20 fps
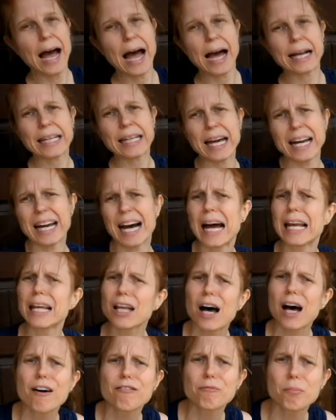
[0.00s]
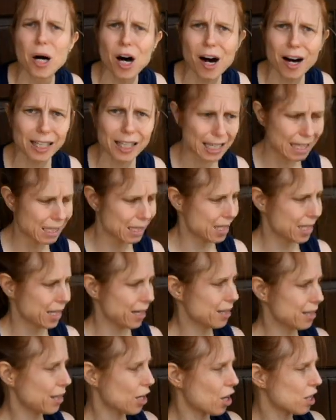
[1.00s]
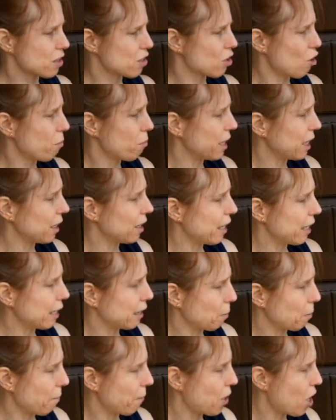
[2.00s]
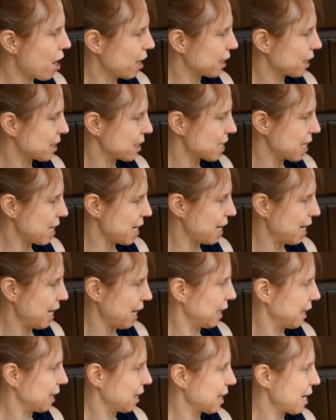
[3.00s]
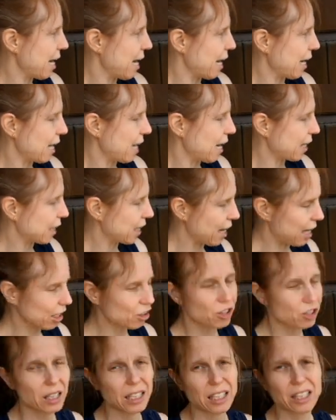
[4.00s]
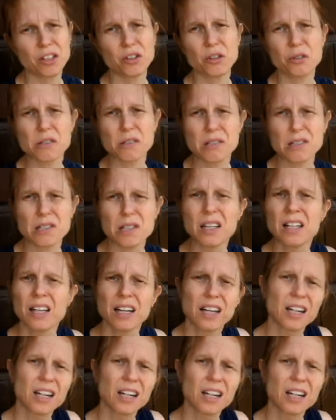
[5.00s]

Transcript: again, I love pockets. It's got so many like pockets in it that I can actually use